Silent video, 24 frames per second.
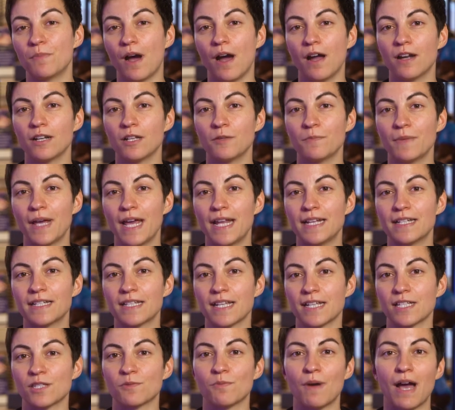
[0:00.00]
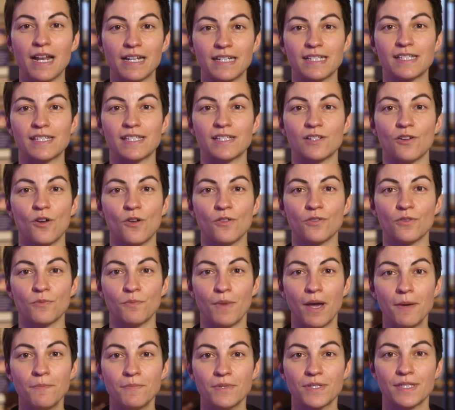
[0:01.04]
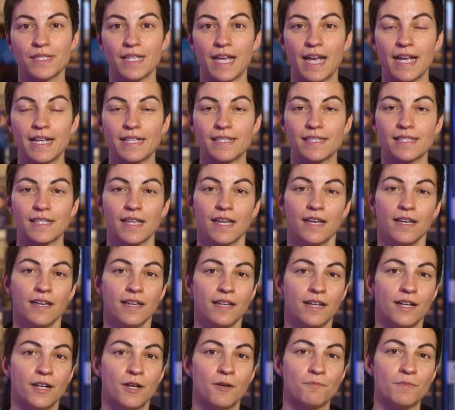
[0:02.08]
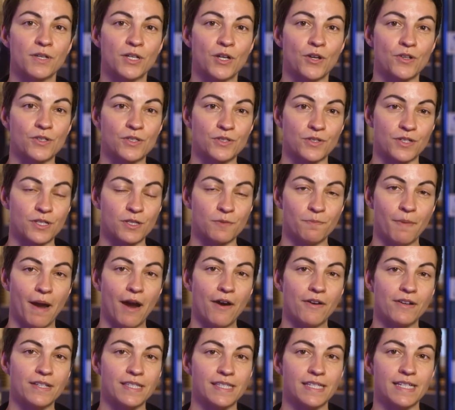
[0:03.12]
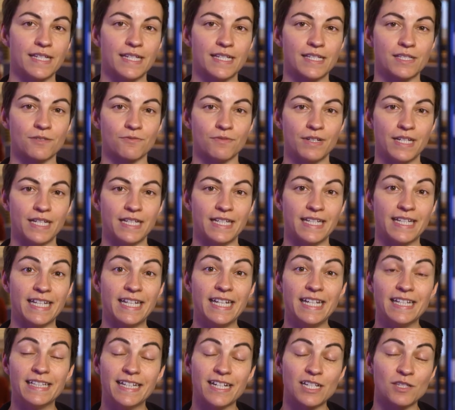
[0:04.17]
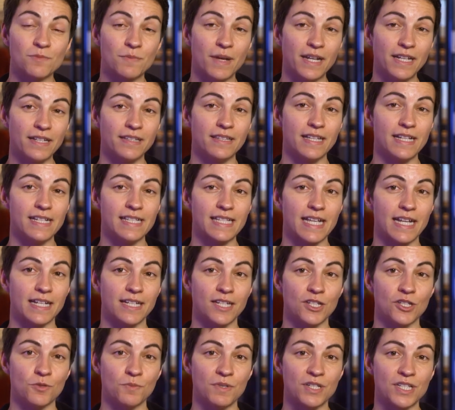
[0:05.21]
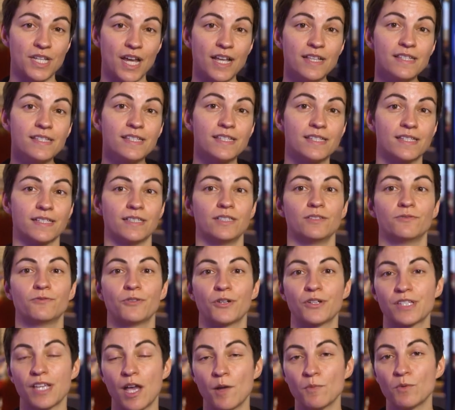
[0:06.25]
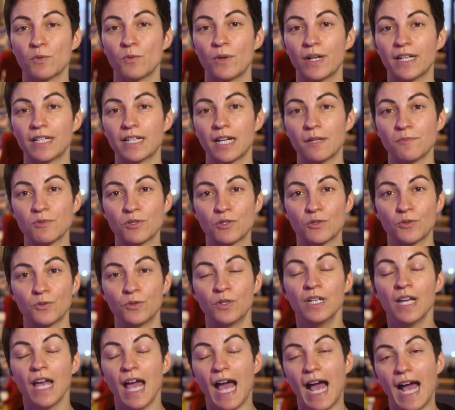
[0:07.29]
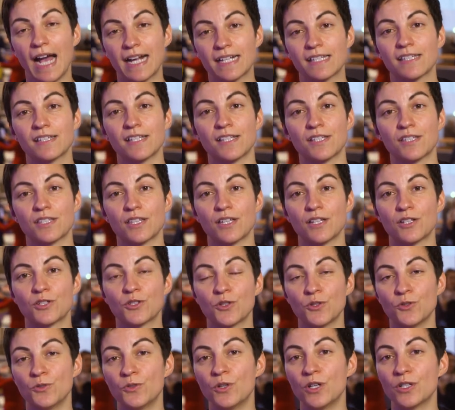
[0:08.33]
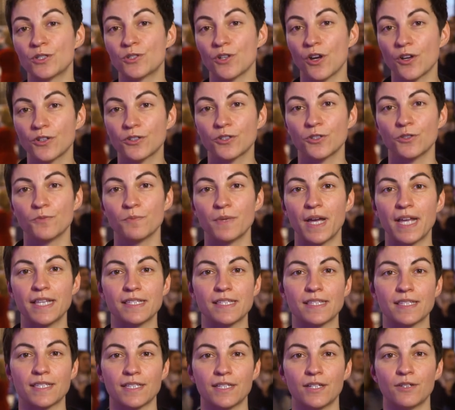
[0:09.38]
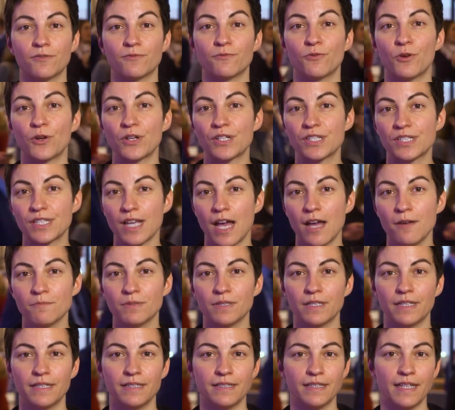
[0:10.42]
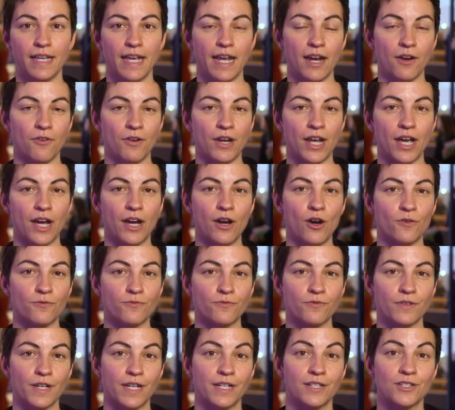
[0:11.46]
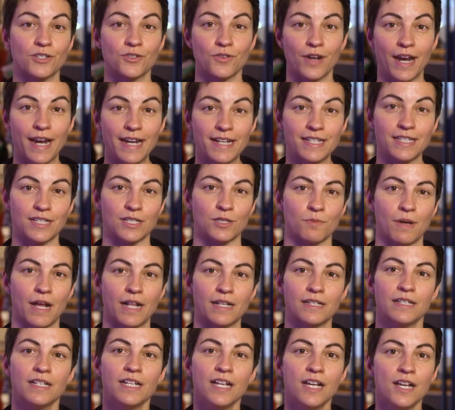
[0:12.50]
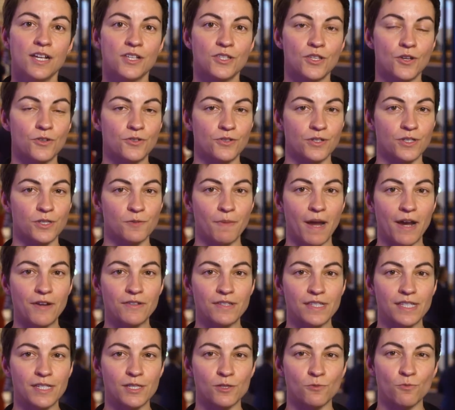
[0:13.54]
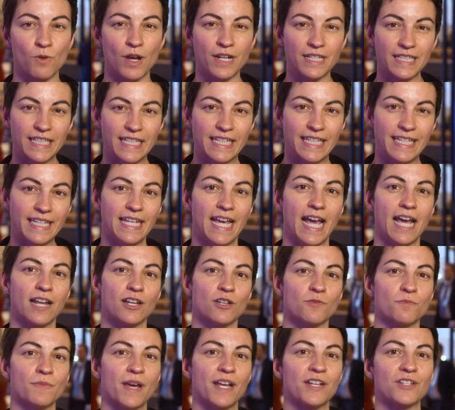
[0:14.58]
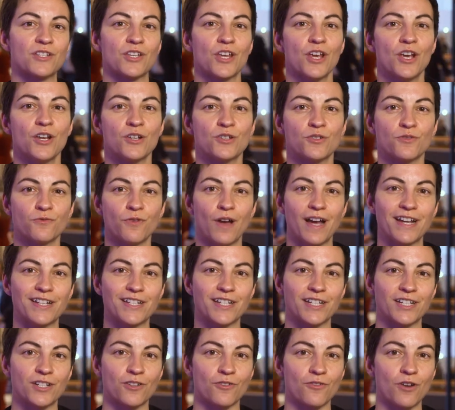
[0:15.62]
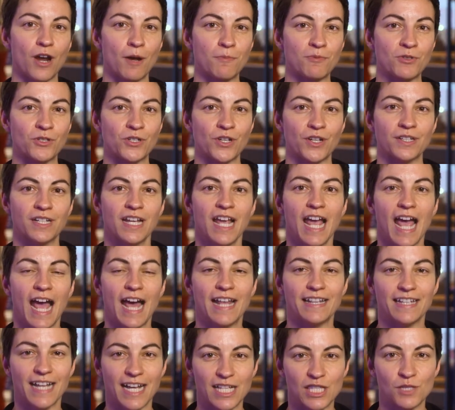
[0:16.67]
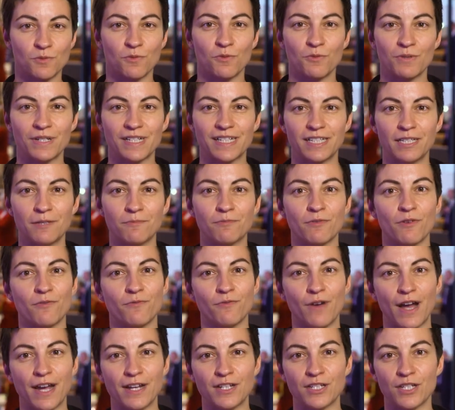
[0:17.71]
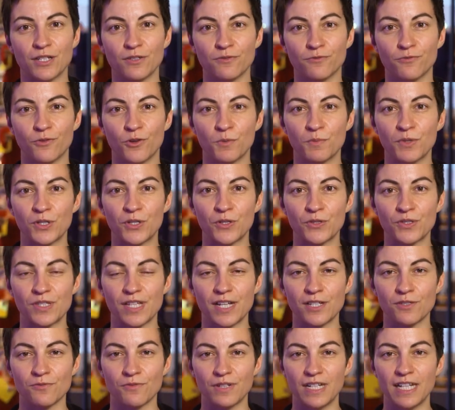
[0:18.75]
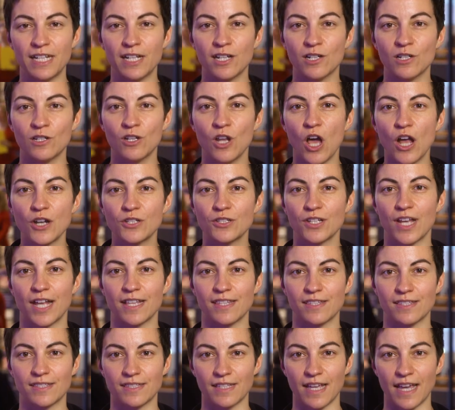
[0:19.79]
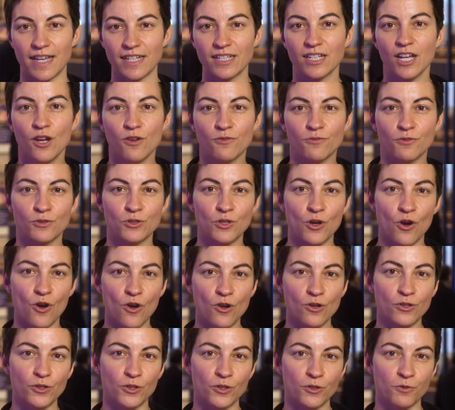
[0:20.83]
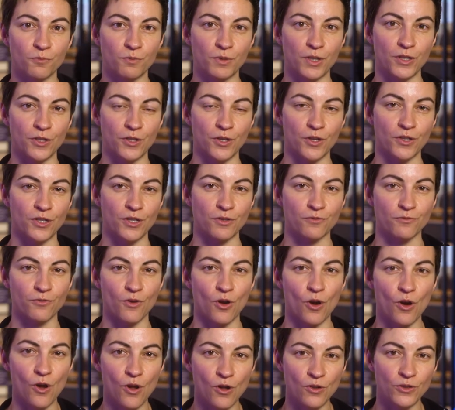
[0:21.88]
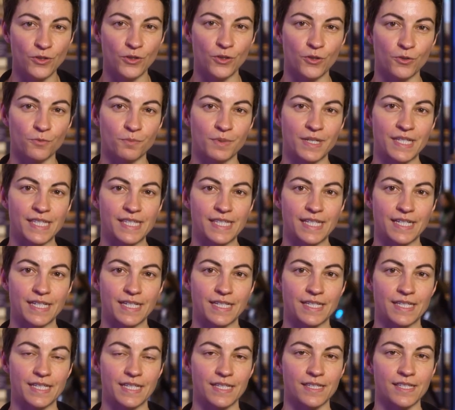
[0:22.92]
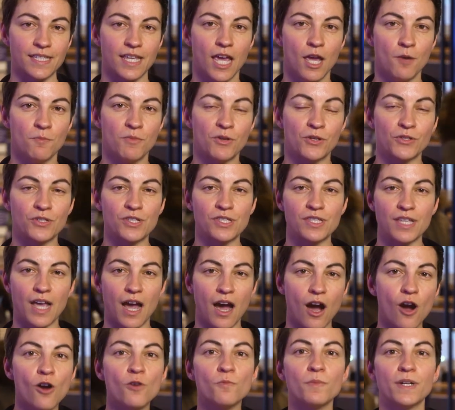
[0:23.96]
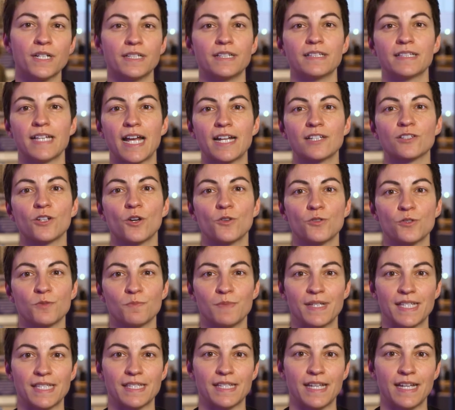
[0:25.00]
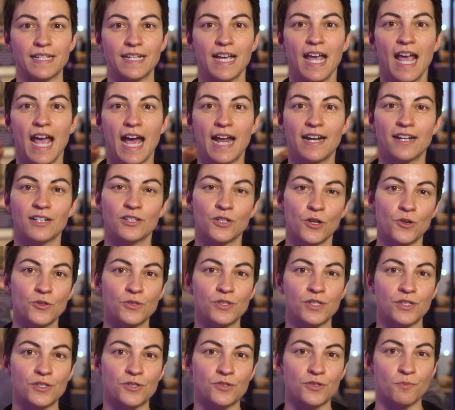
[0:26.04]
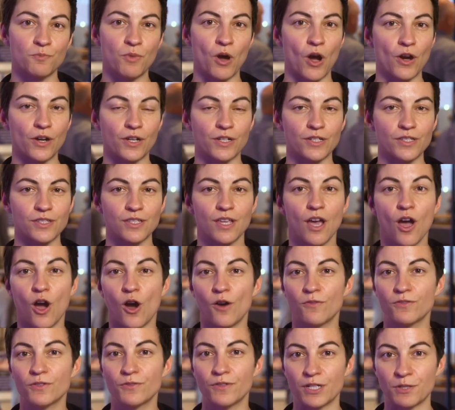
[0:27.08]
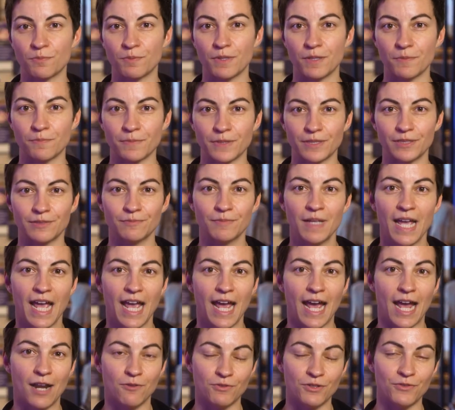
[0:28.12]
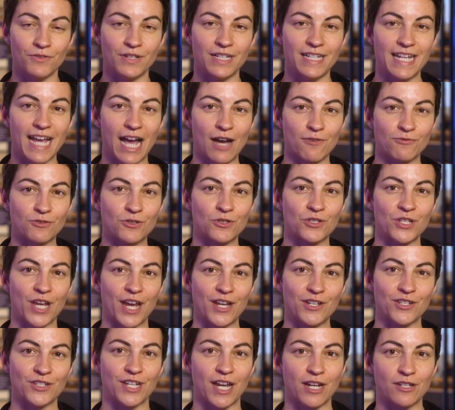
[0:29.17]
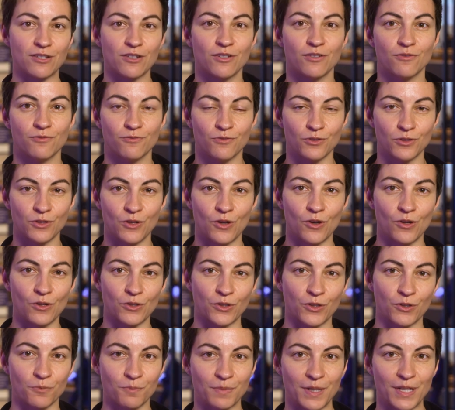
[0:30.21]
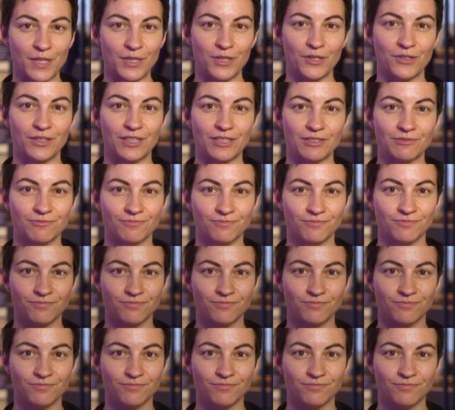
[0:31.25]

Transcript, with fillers: Parliament as well as in all the member states um, because transparency is really key and there's many things that need to be done still for example when it comes to access to documents uh, for example in the area of uh, trade as well. So transparency is one key element to fighting corruption and that's what we'll keep fighting for because there's really a lot at stake for the whole European Union, for all the European citizens because it's our money that goes missing and it goes into the pockets of the rich people and we really have to change that for the whole European Union.